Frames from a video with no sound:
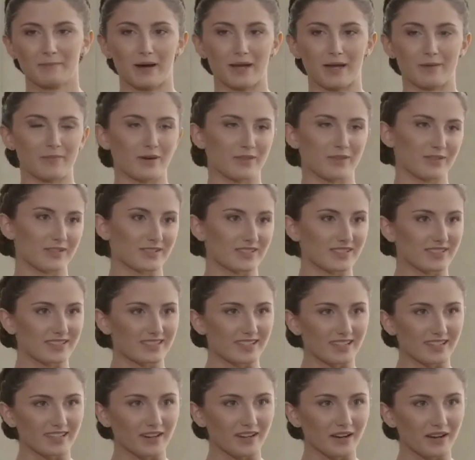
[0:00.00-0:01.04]
My mother is a
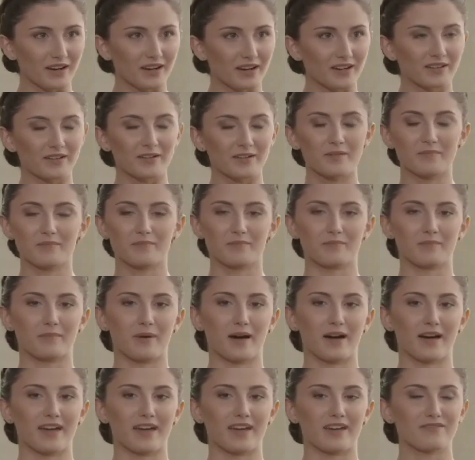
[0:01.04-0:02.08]
singer.
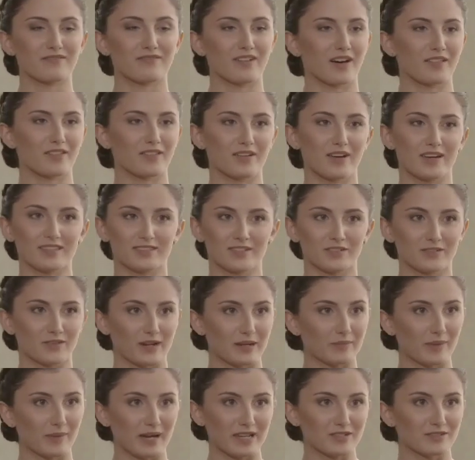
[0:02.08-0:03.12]
My father has a
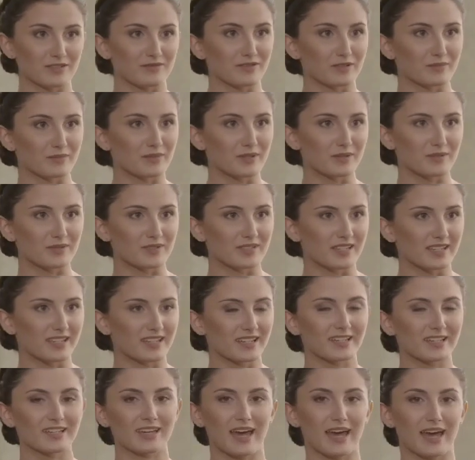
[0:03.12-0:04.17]
great passion for
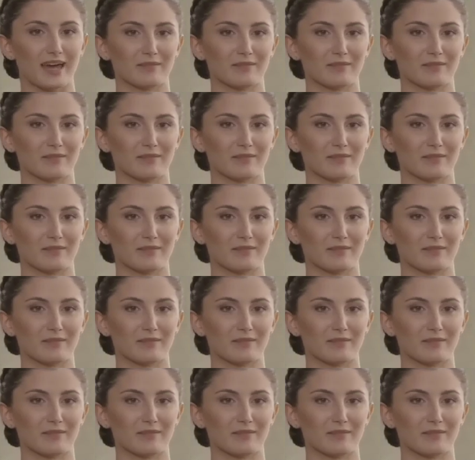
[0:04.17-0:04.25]
music.